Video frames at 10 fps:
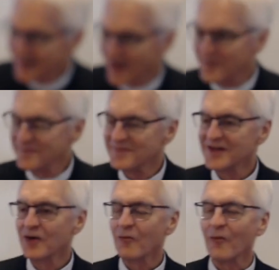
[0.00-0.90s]
um,
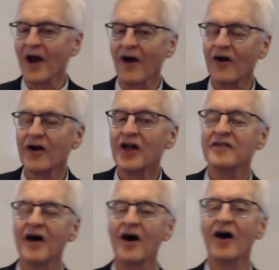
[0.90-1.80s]

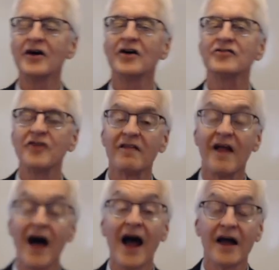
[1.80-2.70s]
where uh, the,
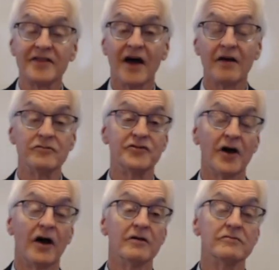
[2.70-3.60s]
lo- the, the
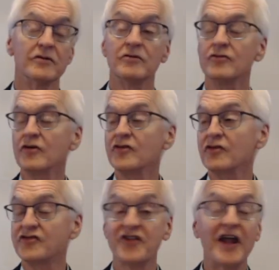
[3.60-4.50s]

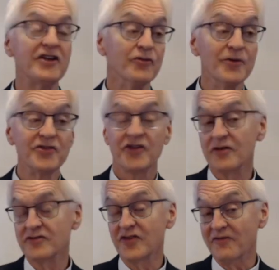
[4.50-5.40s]
Satan, who is
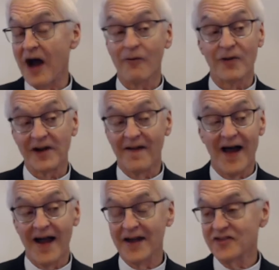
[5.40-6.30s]
a devouring
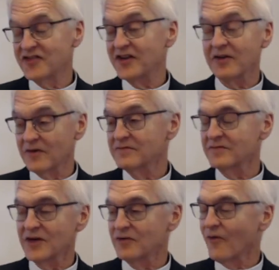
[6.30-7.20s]
lion, seek, or
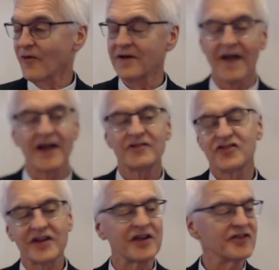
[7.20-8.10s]
a roaring lion
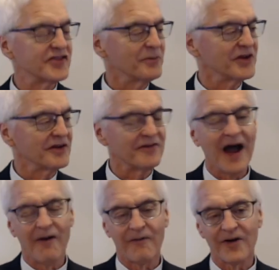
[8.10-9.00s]
seeking someone to
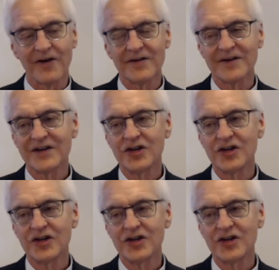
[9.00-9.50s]
devour,